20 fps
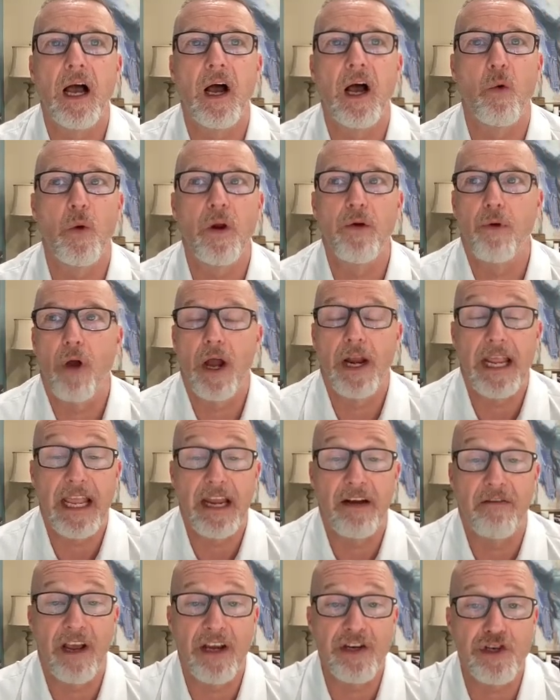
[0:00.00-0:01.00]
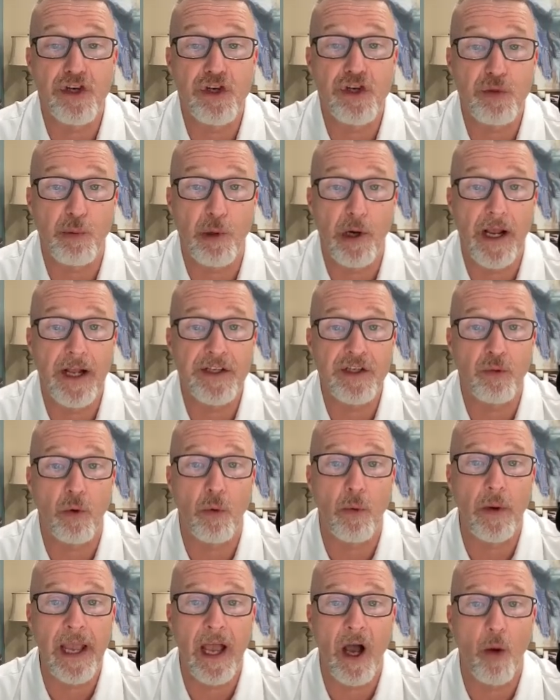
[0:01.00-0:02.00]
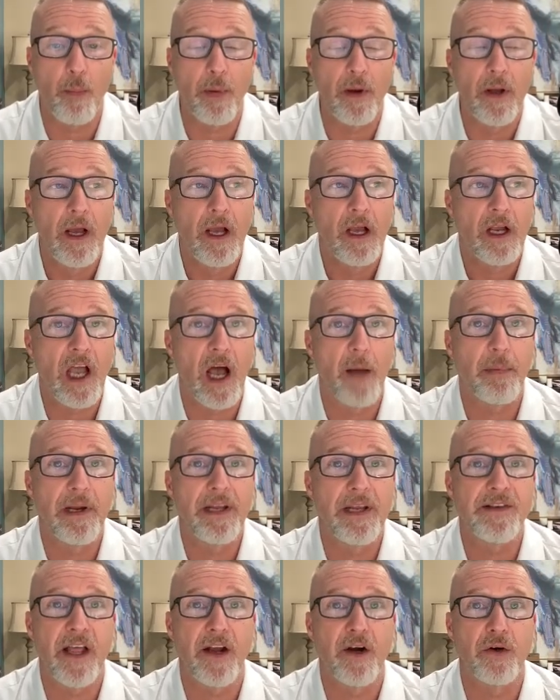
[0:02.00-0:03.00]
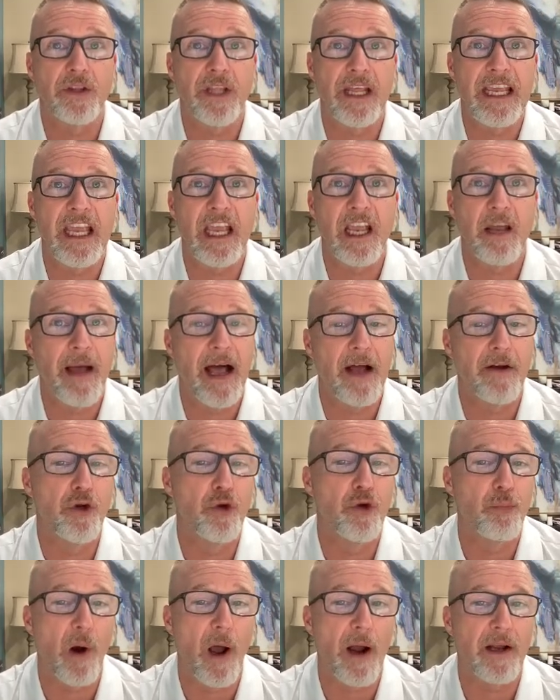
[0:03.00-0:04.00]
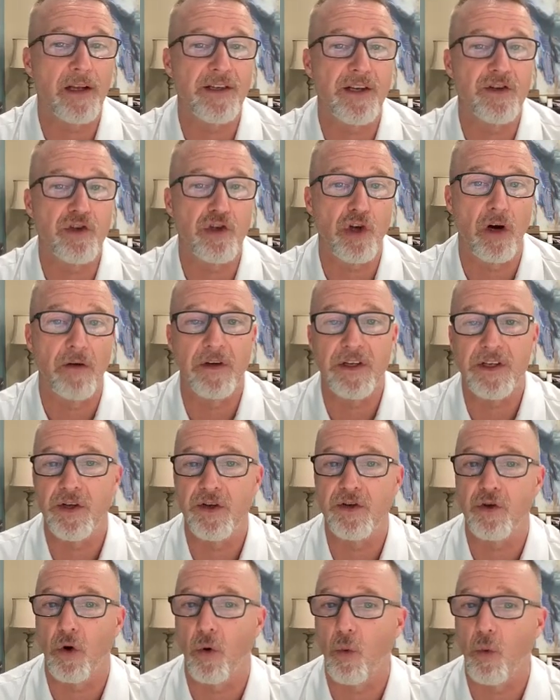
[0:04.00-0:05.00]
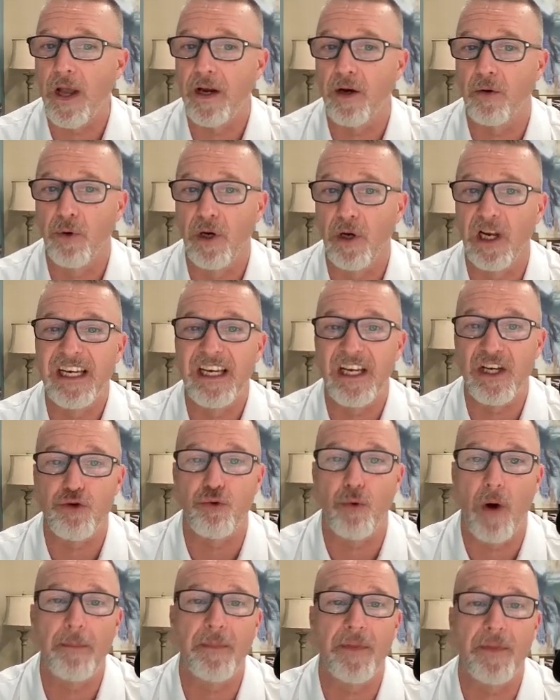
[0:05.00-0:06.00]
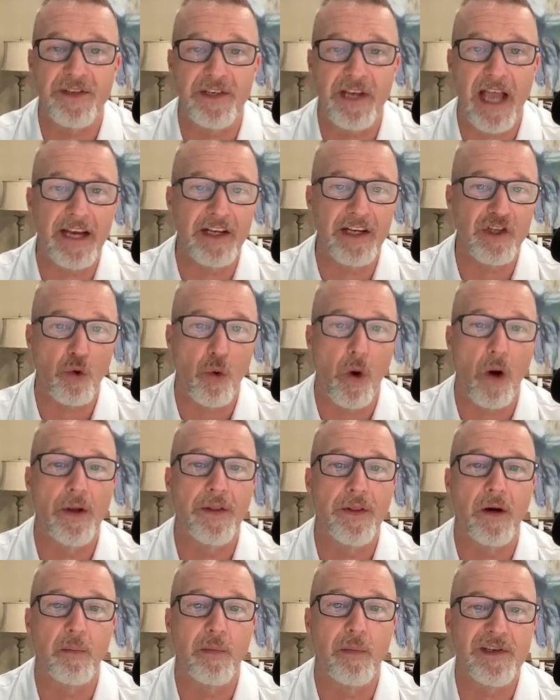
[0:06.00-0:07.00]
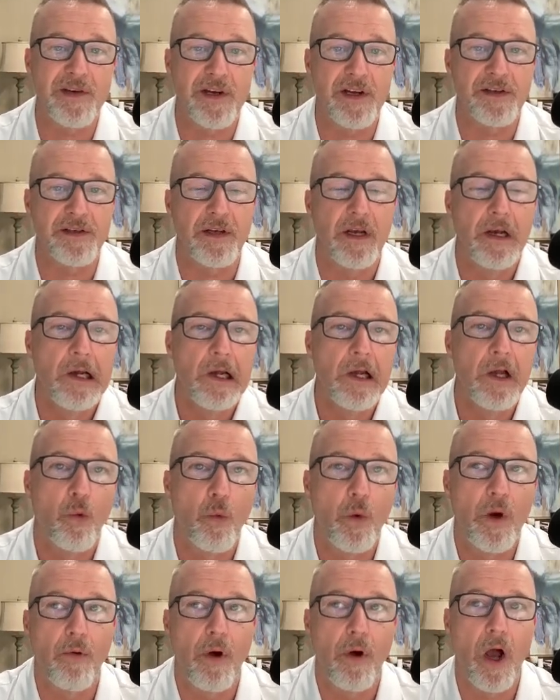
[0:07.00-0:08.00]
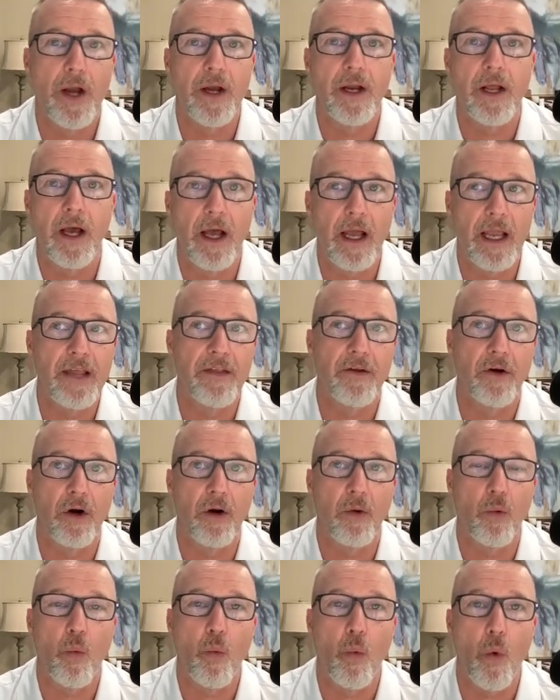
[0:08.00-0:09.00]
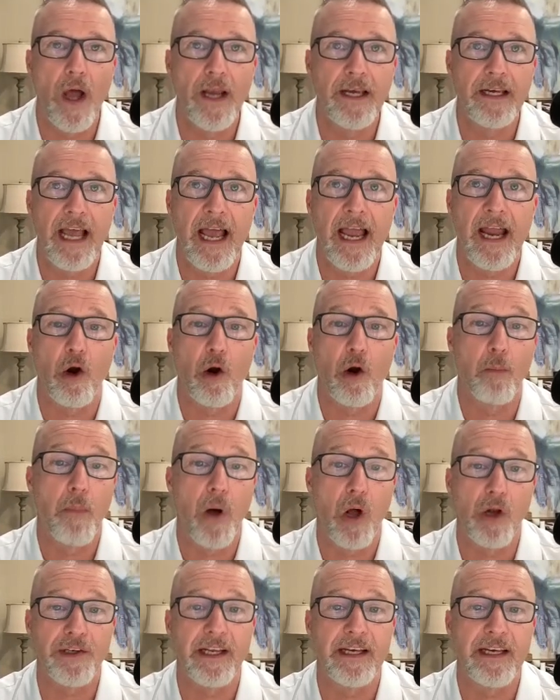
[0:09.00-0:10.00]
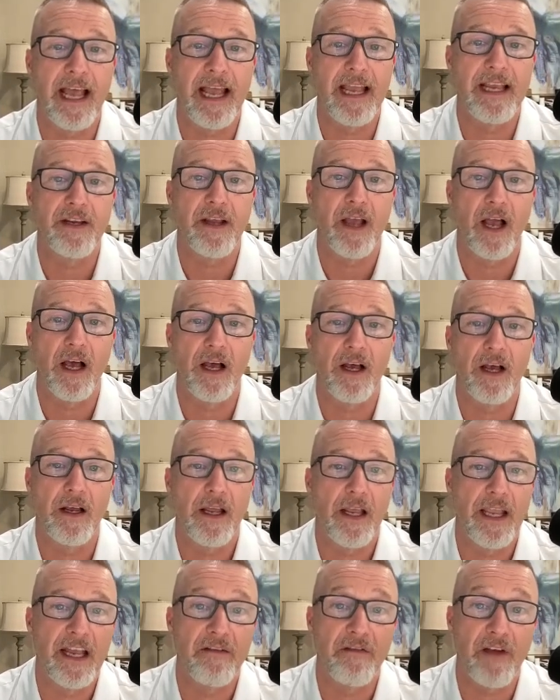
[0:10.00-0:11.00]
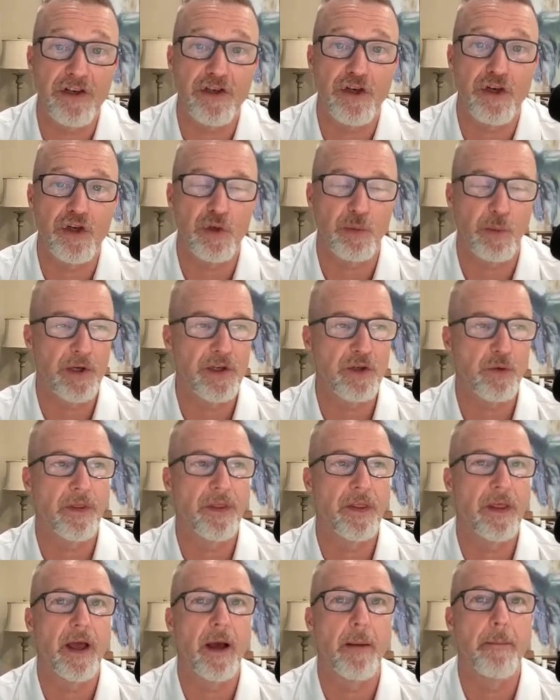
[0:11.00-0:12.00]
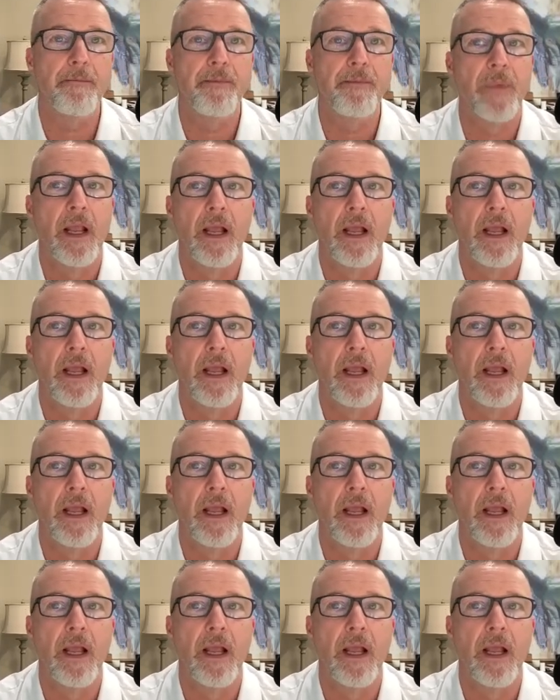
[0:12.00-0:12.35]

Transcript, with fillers: uh we run innovation sprints where we help companies that are thinking about new products and services or a way to really disrupt the status quo in their business. We run uh, either one day or multi day uh, innovation sprints with them.